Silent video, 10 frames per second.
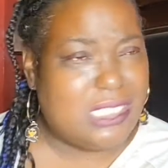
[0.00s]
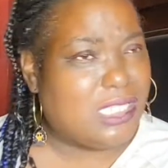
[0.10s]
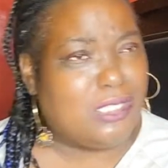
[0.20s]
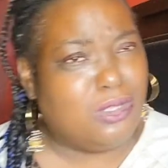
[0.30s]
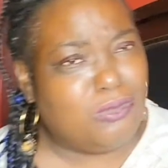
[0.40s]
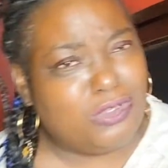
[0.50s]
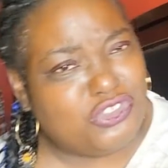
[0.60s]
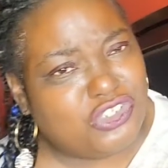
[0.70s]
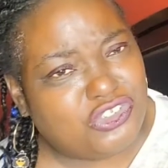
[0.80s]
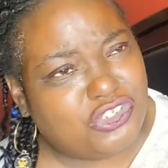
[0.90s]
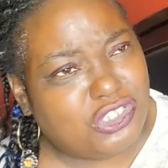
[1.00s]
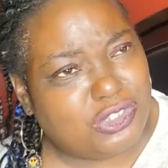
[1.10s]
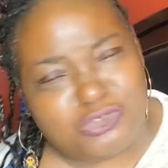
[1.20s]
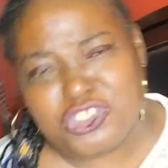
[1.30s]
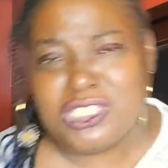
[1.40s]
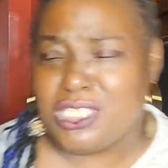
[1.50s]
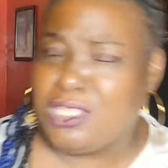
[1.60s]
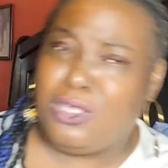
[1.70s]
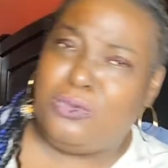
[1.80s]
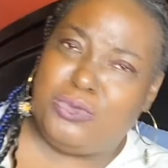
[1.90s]
I said, no, what should she do? She
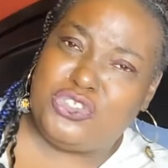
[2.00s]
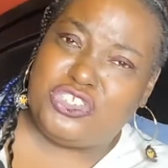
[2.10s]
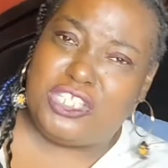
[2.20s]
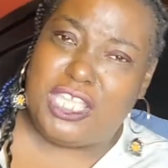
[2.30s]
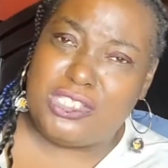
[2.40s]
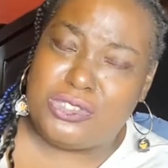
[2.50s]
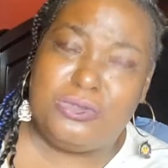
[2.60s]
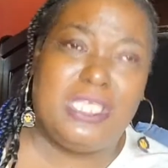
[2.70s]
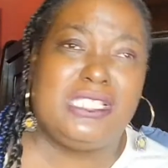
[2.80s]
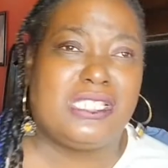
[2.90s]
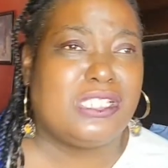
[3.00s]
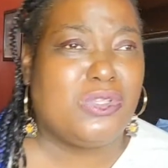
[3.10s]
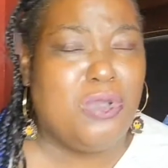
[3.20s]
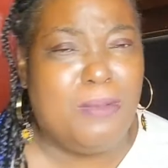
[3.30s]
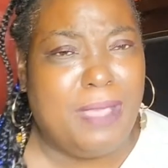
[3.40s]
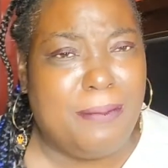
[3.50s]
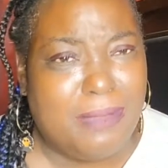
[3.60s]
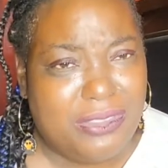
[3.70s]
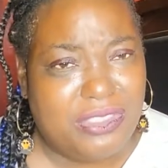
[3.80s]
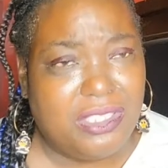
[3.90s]
said, no, what should I do? He says, call my
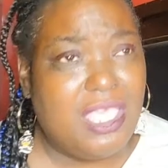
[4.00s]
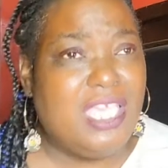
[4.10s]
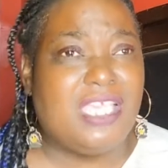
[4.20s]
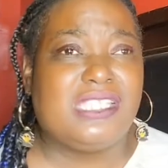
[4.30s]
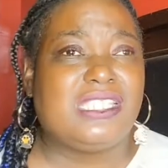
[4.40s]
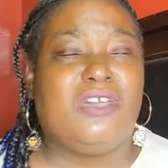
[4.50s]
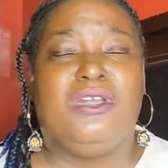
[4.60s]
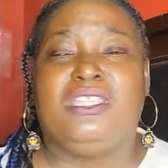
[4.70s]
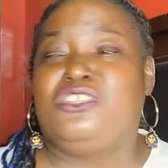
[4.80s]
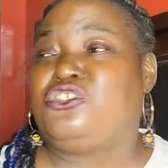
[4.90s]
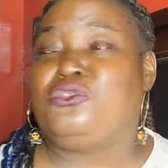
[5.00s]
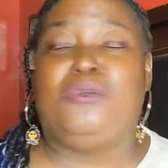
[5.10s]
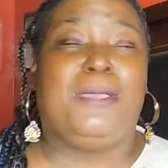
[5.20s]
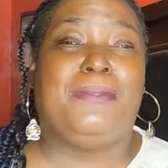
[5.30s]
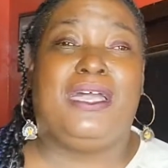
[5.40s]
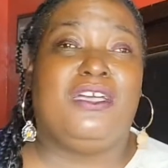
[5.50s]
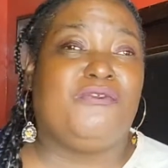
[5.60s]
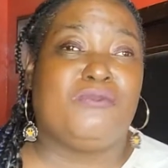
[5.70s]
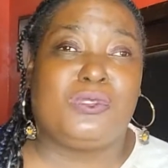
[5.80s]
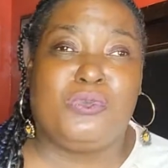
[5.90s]
mother and tell her that you were at my
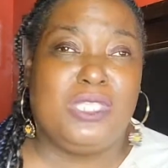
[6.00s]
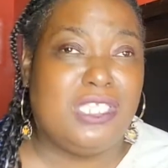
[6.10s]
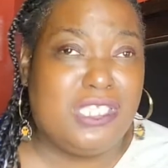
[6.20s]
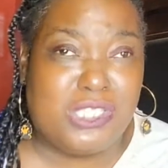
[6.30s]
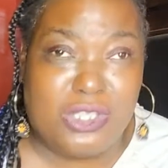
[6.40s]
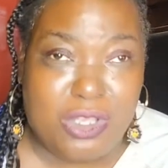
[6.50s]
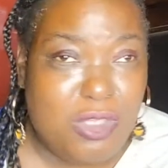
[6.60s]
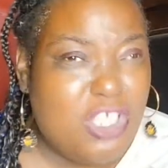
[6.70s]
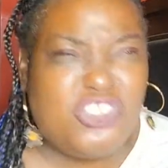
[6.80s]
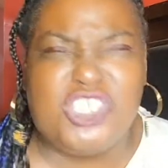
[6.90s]
house from 20 years ago.